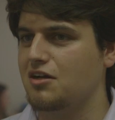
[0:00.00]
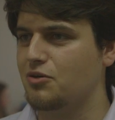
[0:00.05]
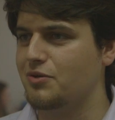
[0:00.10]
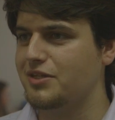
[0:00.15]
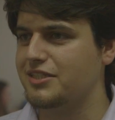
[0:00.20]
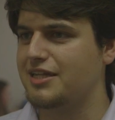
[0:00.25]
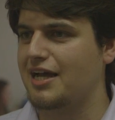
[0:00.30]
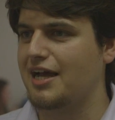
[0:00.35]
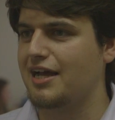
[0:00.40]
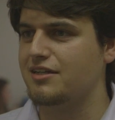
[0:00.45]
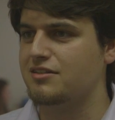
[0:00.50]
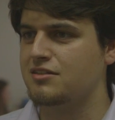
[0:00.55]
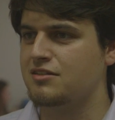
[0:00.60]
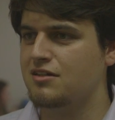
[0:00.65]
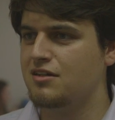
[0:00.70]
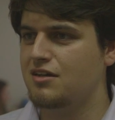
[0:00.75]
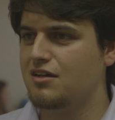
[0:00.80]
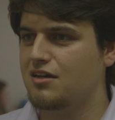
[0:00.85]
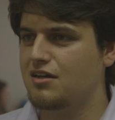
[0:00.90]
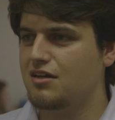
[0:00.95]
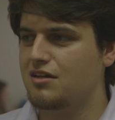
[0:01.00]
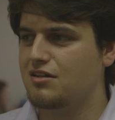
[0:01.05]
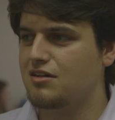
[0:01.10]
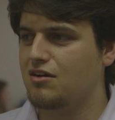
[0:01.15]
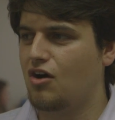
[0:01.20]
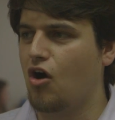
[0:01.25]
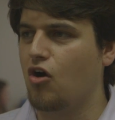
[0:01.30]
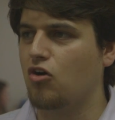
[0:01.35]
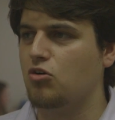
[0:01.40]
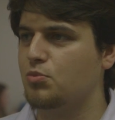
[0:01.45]
I always had
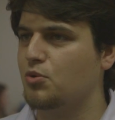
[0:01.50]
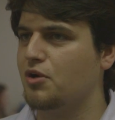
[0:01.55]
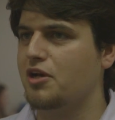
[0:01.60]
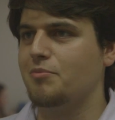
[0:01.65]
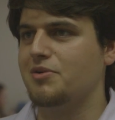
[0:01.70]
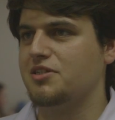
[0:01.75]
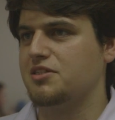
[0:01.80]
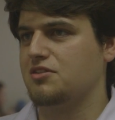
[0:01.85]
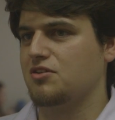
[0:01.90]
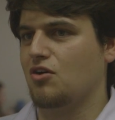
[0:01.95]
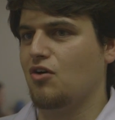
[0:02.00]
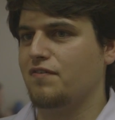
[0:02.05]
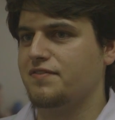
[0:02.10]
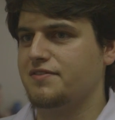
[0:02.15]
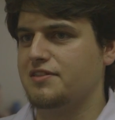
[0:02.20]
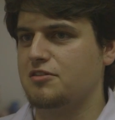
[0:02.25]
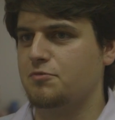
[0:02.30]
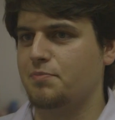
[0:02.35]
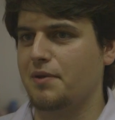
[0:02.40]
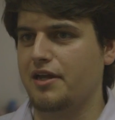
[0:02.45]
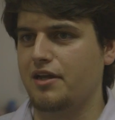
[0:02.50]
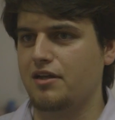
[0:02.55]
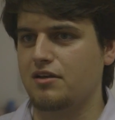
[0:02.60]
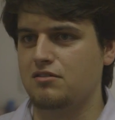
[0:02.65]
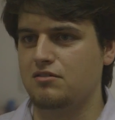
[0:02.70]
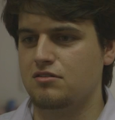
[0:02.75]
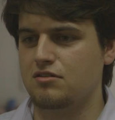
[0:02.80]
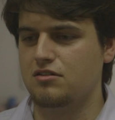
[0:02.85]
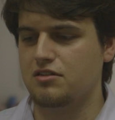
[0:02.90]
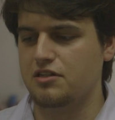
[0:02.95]
horrible images of offices
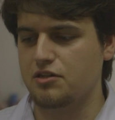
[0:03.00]
being